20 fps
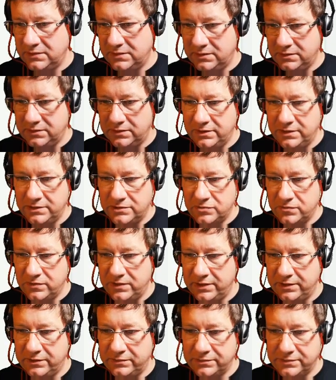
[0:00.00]
each
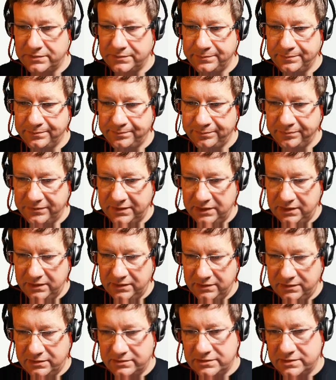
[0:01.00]
round
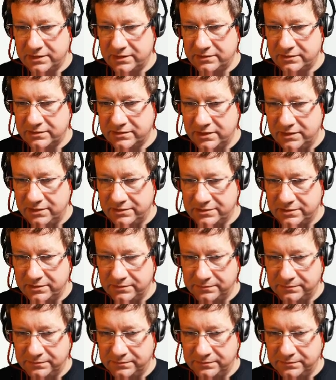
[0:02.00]
and say the skeleton